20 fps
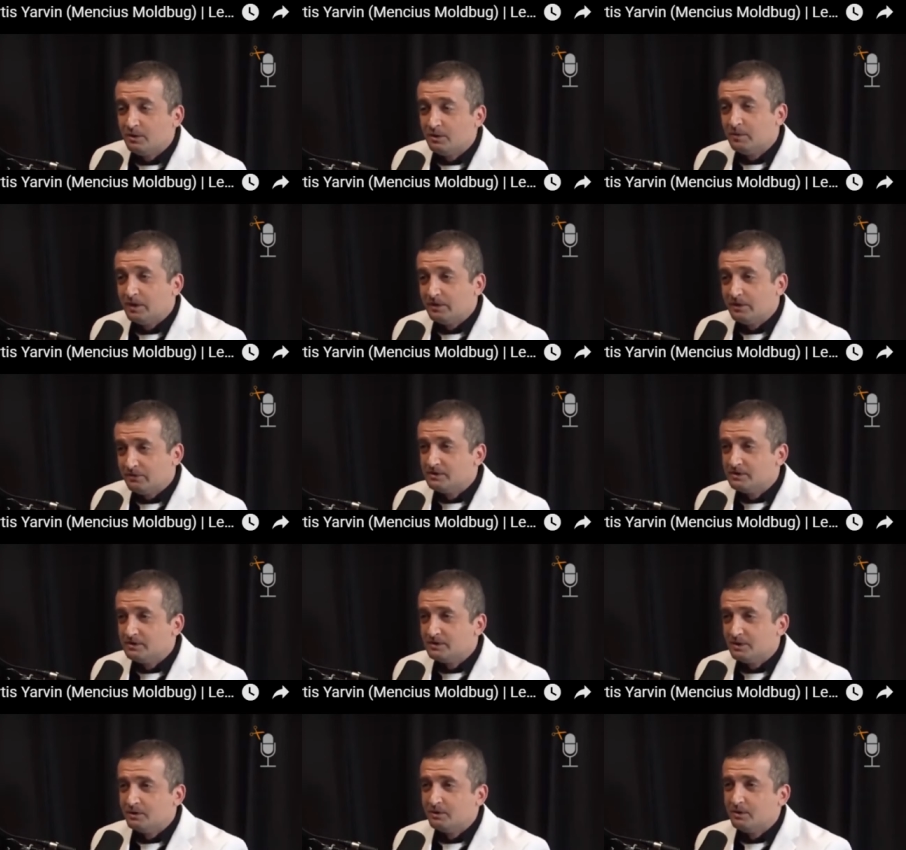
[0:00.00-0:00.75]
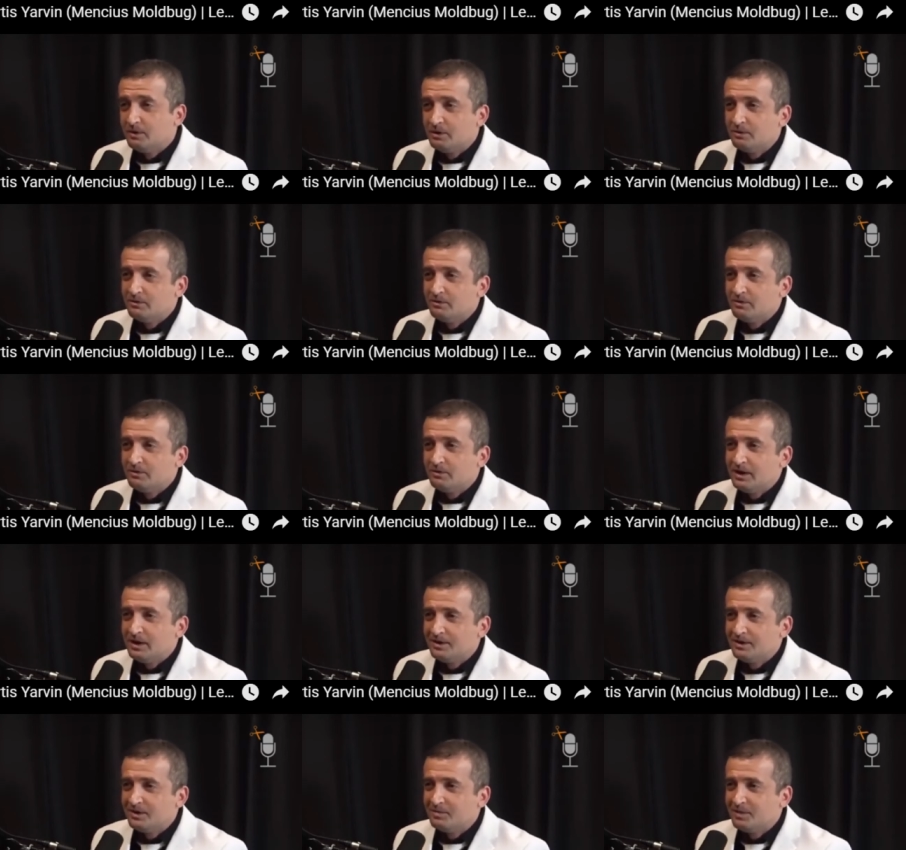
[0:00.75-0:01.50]
All my friends are low IQ,
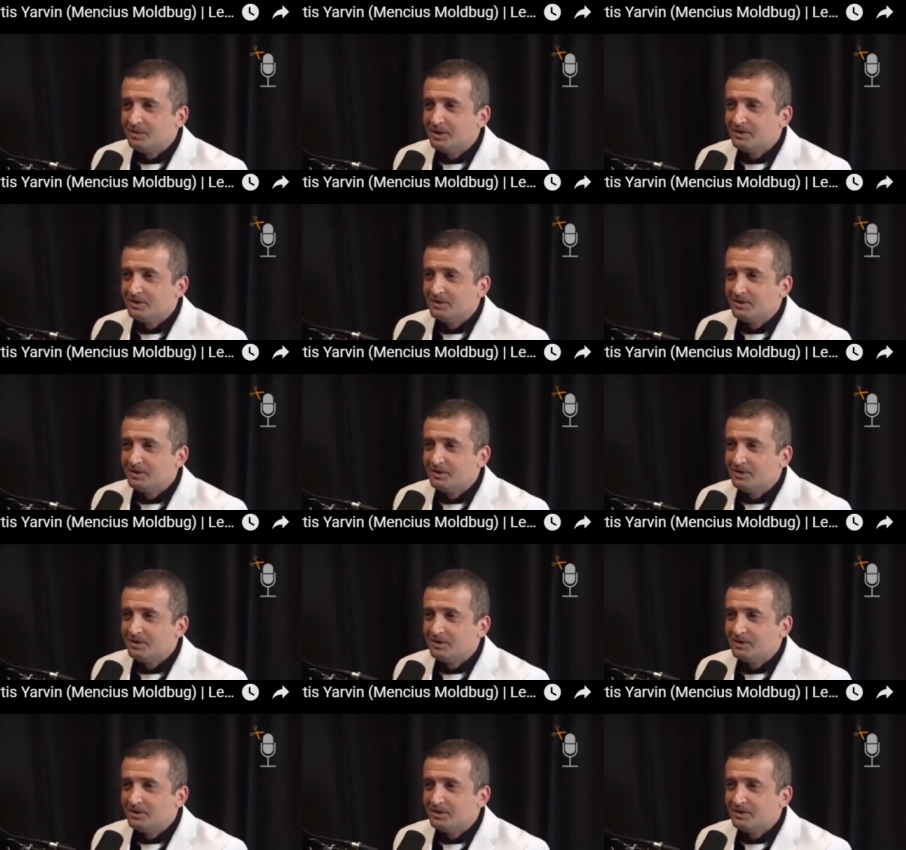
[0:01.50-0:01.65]
frankly, compared to